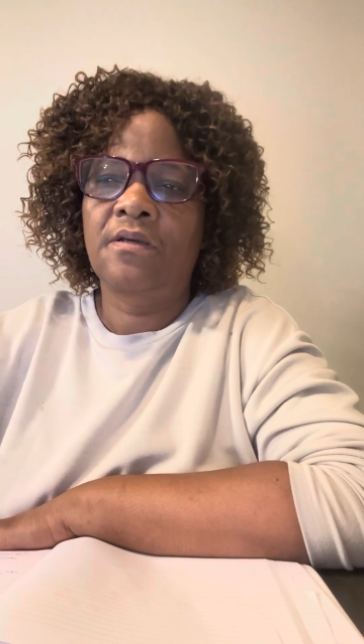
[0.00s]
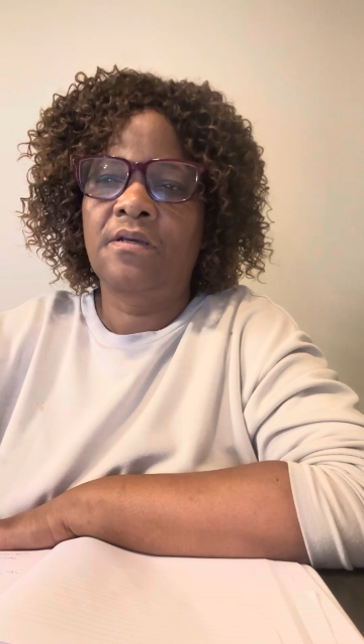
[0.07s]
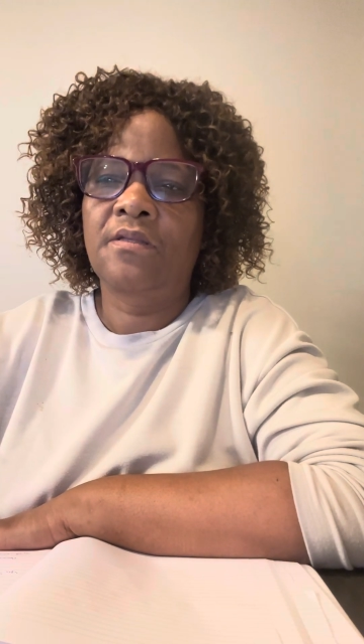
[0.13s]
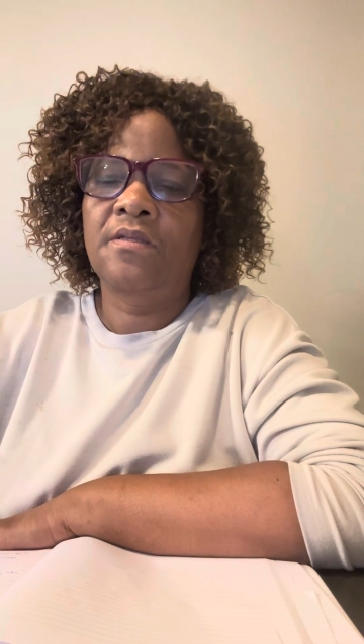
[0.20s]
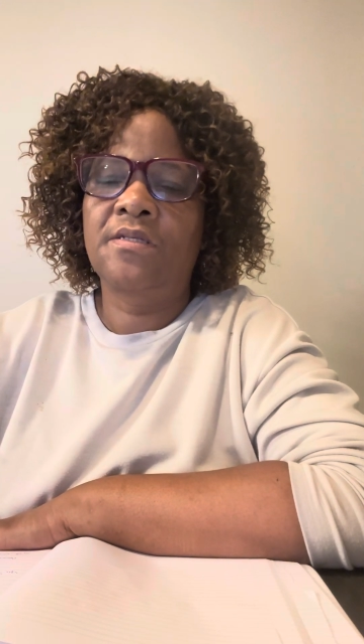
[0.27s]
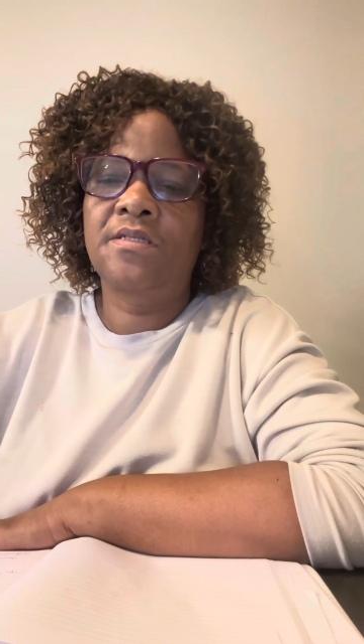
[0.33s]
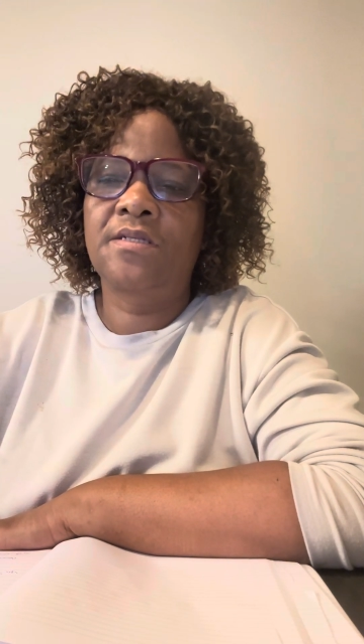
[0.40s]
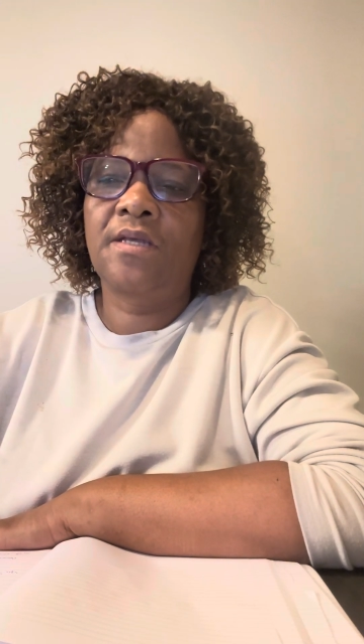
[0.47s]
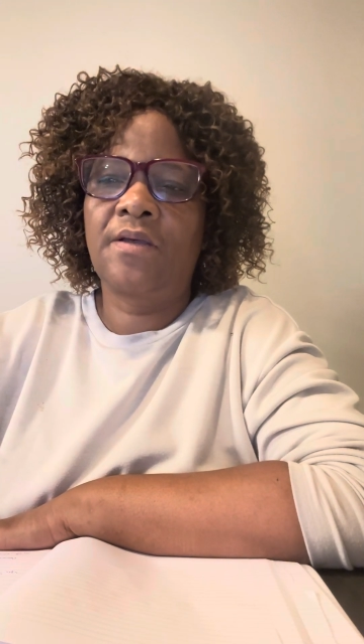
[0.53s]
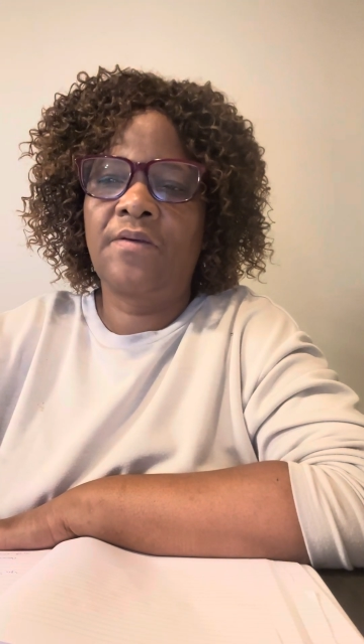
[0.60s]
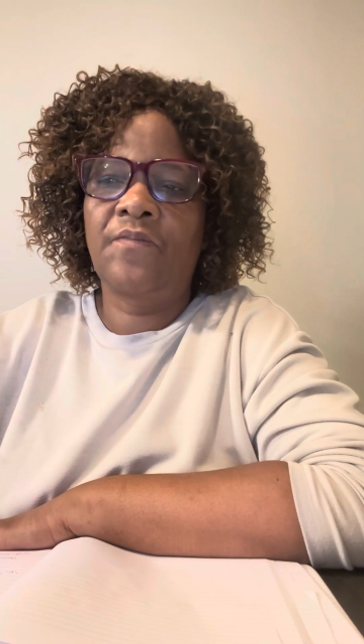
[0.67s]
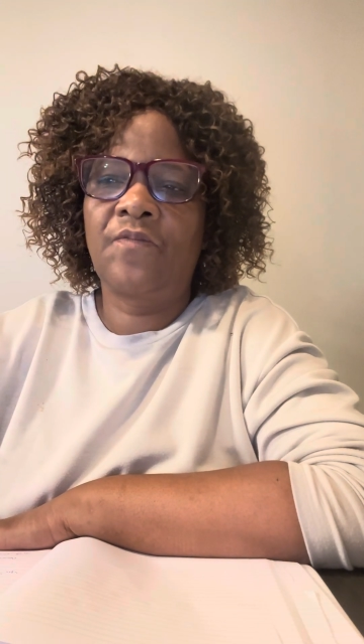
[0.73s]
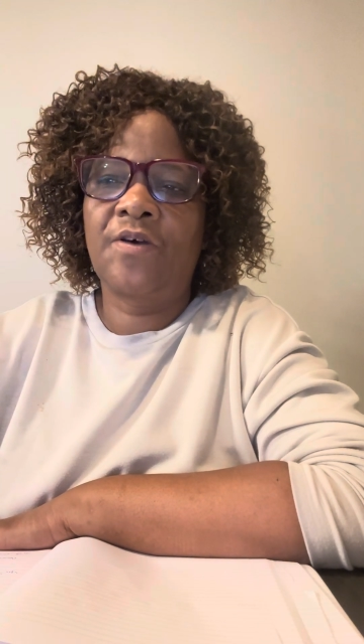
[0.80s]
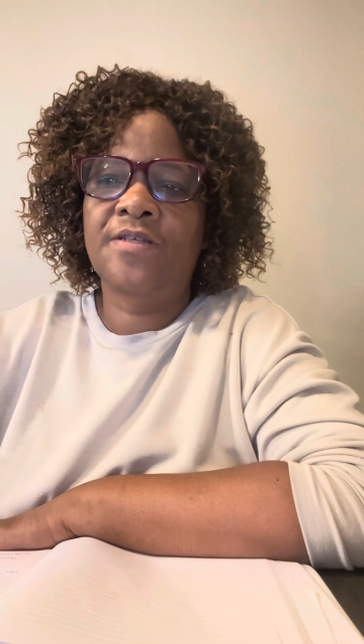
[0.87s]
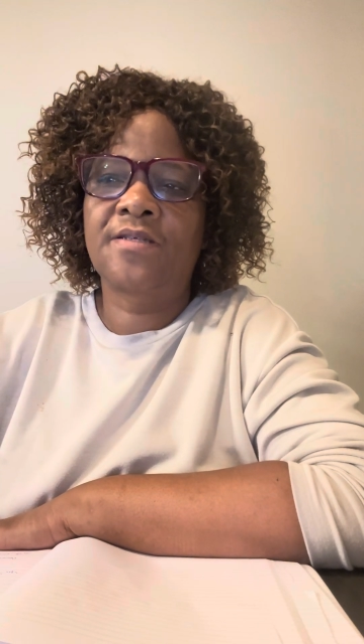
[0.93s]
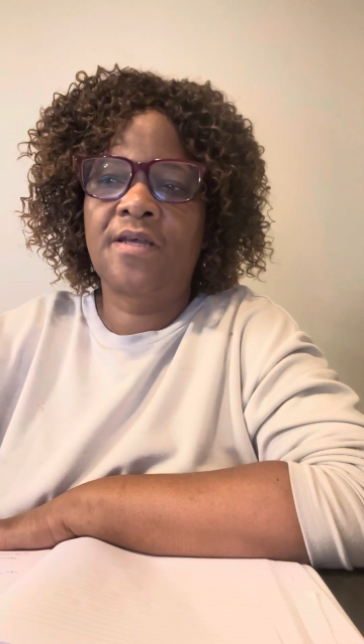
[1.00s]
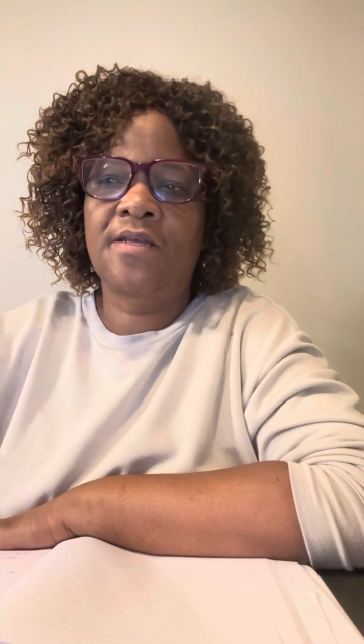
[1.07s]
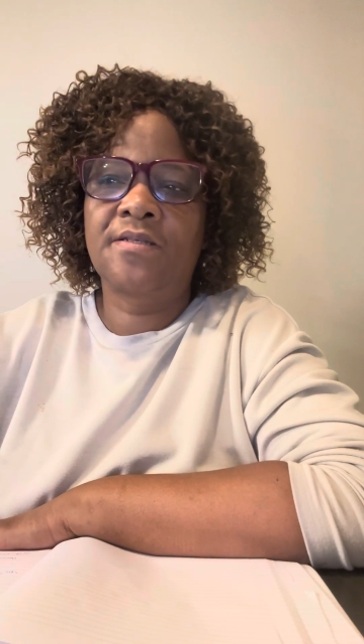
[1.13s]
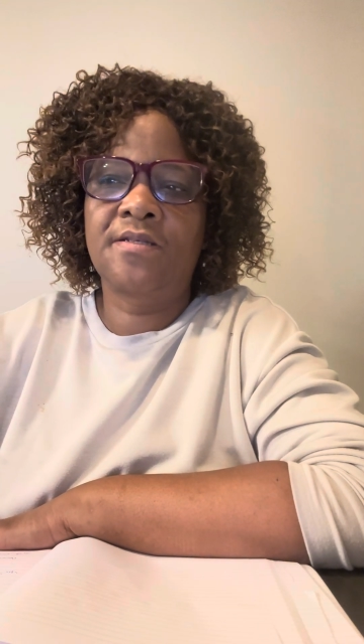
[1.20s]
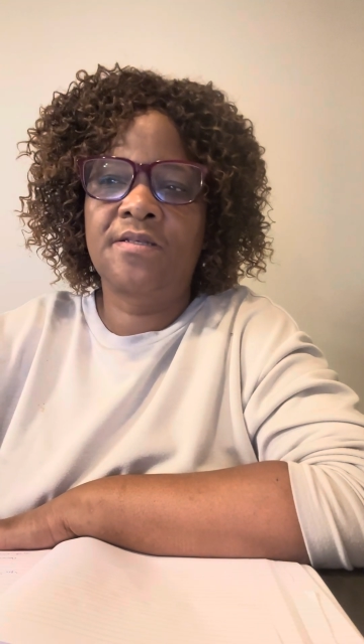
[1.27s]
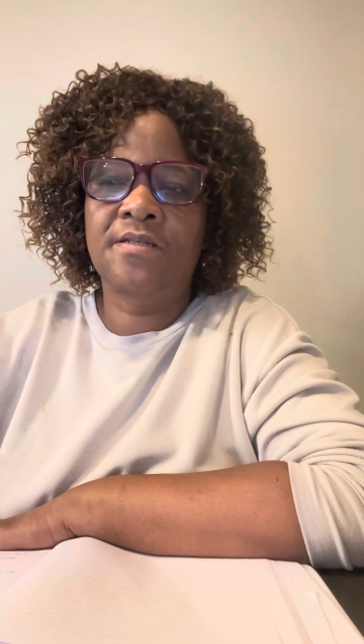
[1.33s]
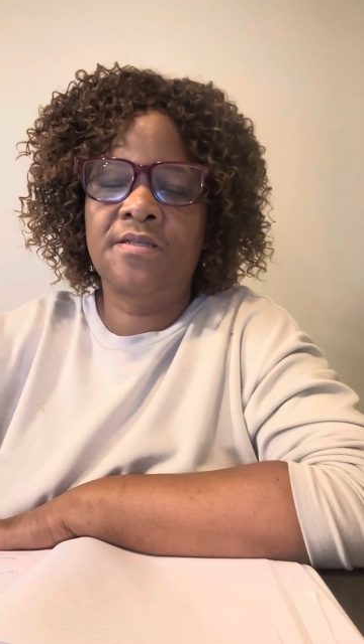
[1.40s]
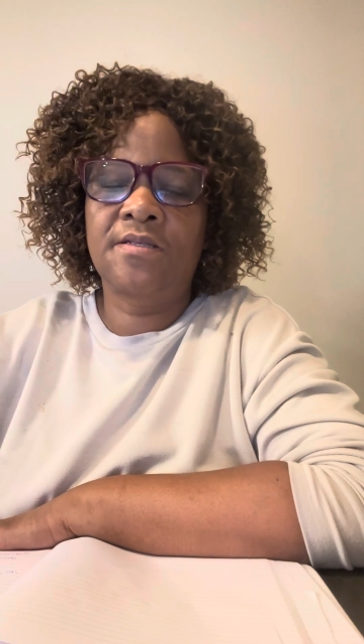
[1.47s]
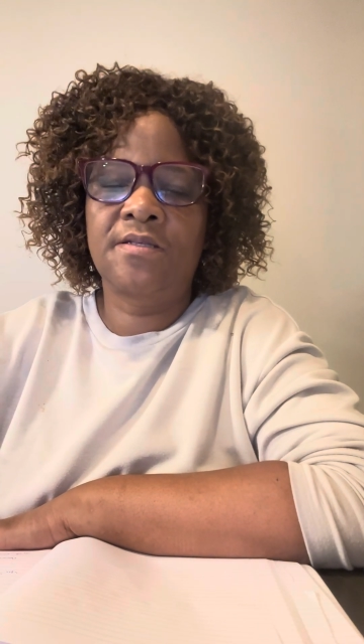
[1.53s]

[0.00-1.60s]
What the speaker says: This emphasizes